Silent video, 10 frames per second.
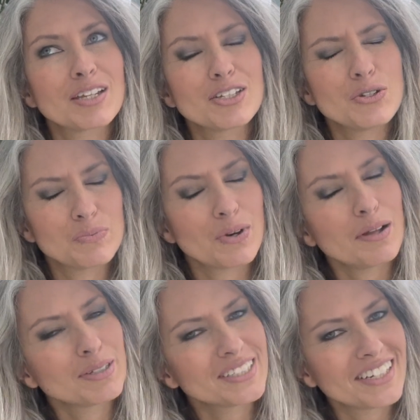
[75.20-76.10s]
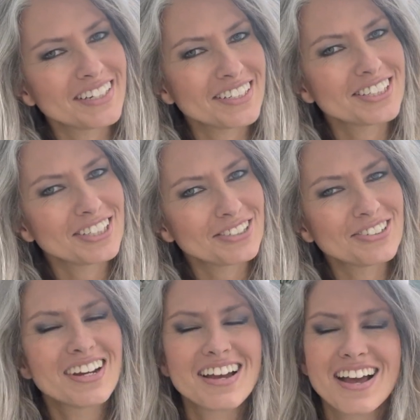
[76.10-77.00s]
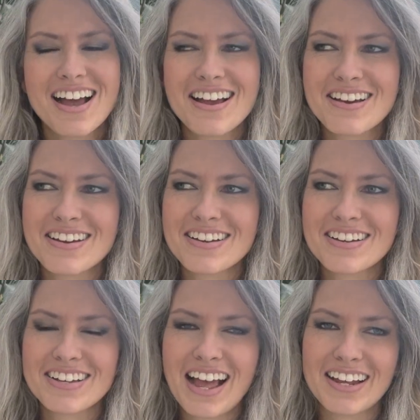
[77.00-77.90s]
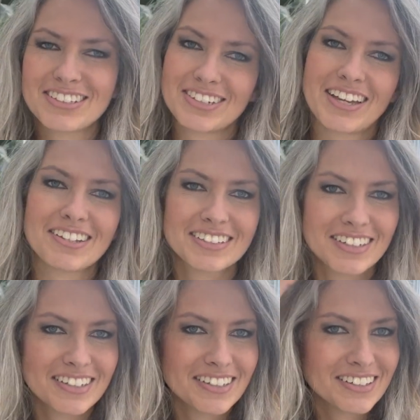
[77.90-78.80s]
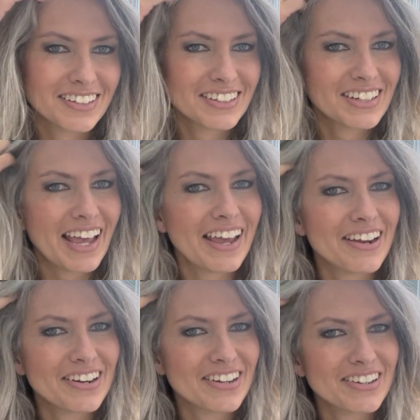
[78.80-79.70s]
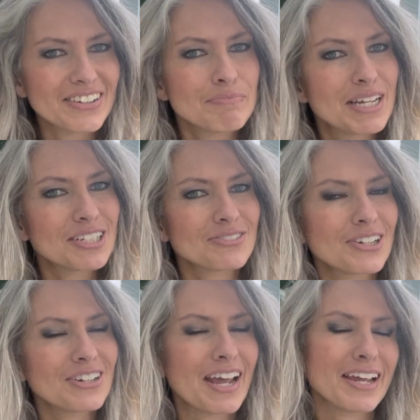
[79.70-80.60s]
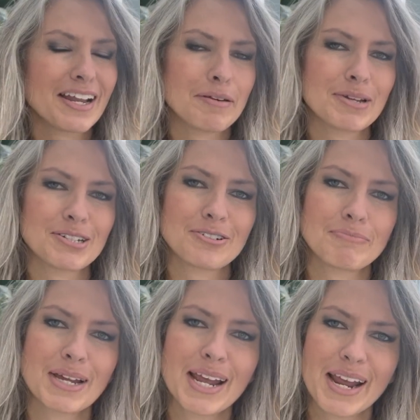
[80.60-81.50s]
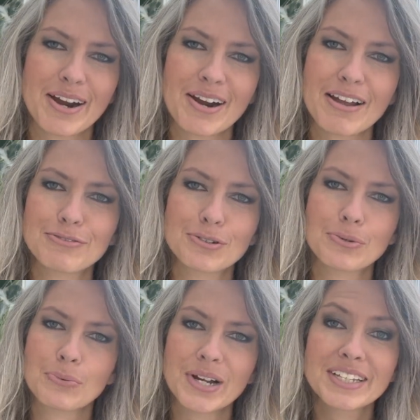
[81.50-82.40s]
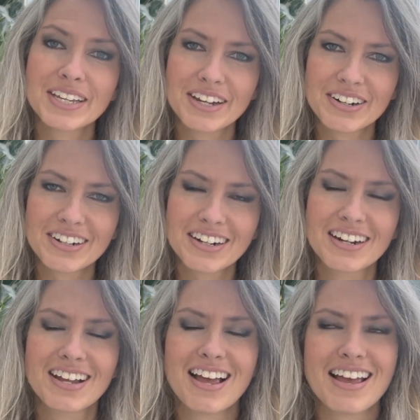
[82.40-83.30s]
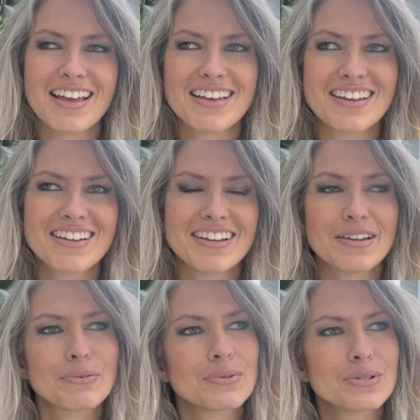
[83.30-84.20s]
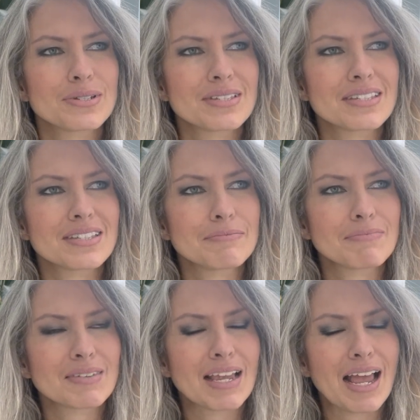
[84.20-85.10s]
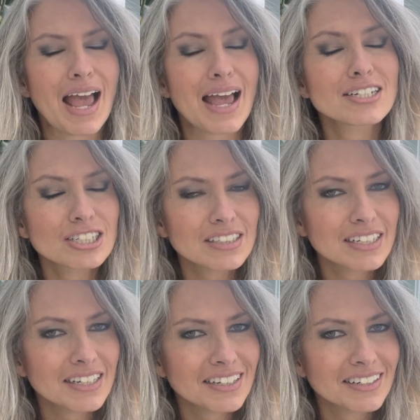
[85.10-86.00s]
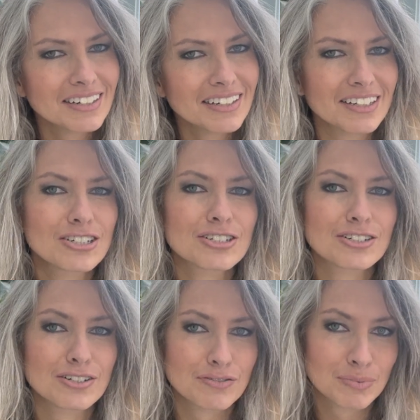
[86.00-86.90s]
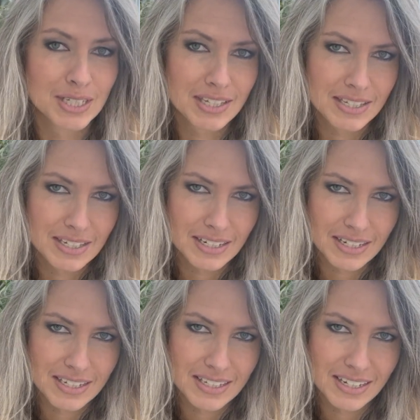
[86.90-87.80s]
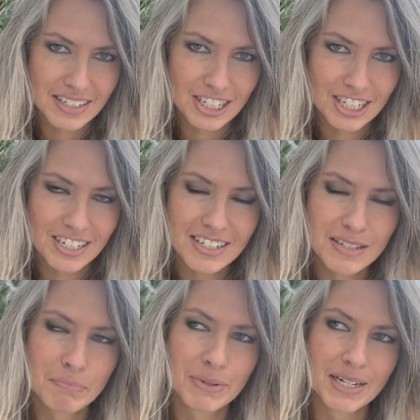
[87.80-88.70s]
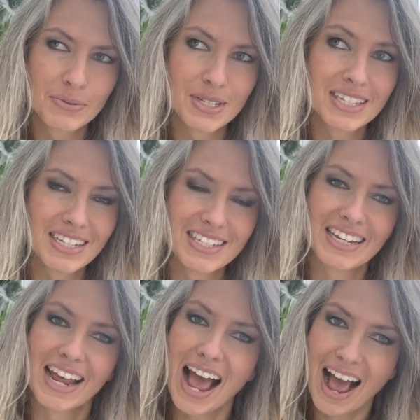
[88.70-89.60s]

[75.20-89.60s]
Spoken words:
you probably done it too. I took out the hair measurer and I measured my hair after 1 year, and it was actually should have been 6 inches, but it was 6.5.